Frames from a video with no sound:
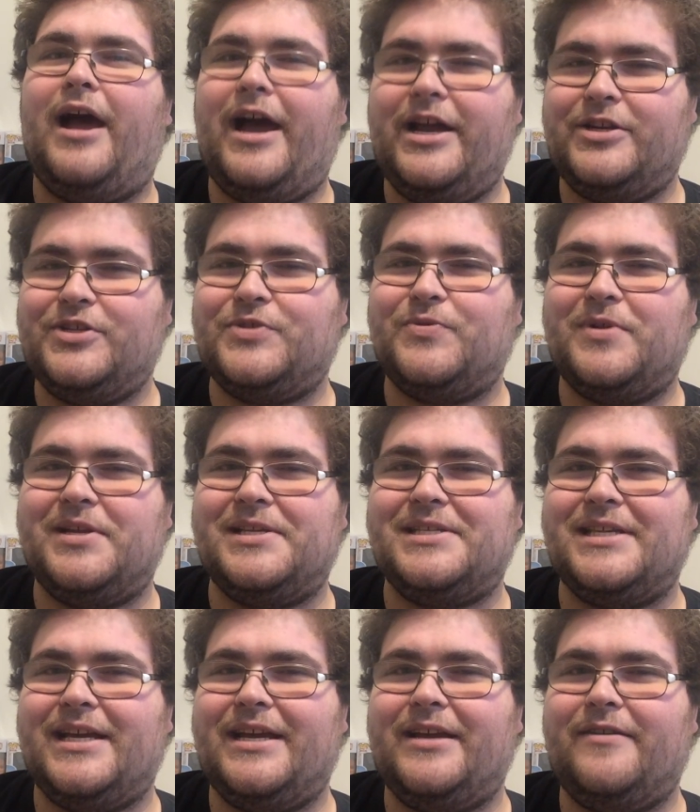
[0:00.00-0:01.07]
I just want to
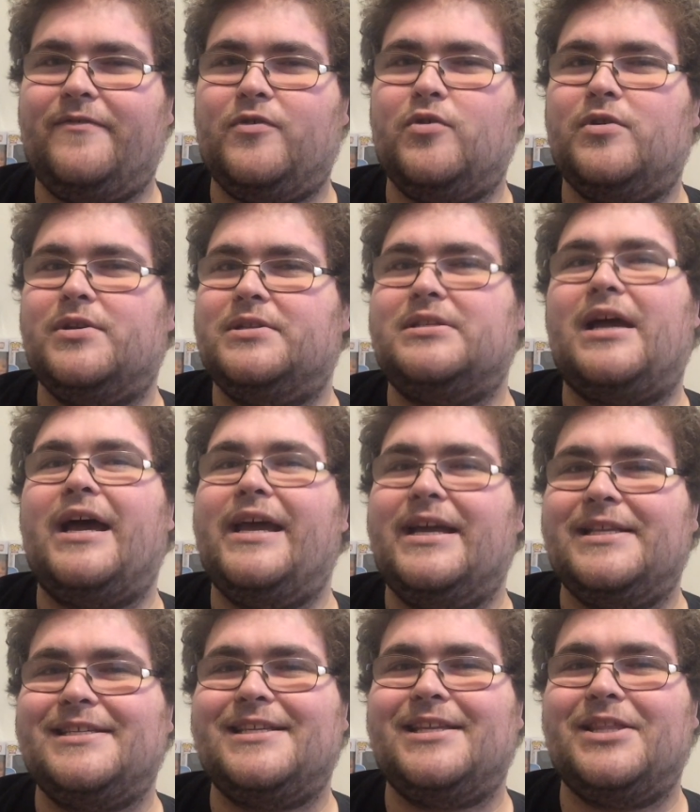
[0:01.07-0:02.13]
say, of course, I
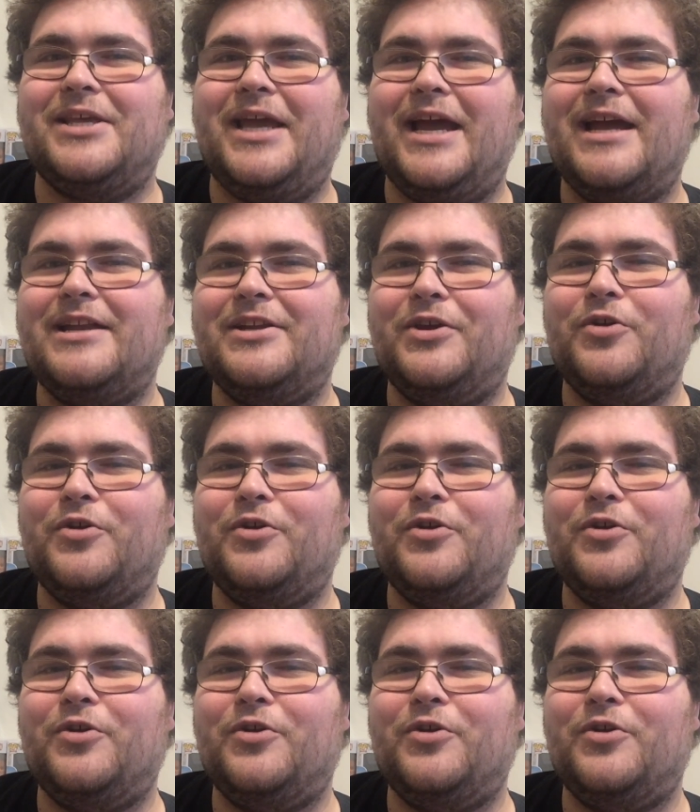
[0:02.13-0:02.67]
instantly had to